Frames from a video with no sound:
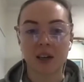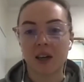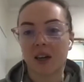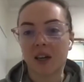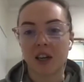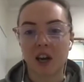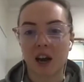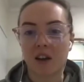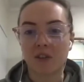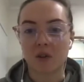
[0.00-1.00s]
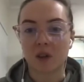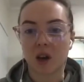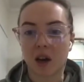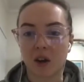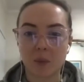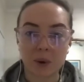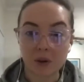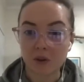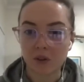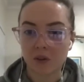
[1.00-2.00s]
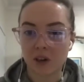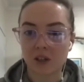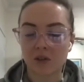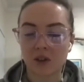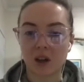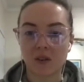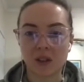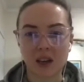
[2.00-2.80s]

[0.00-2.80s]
you're going to have to rely on the pill for the rest of your life, like,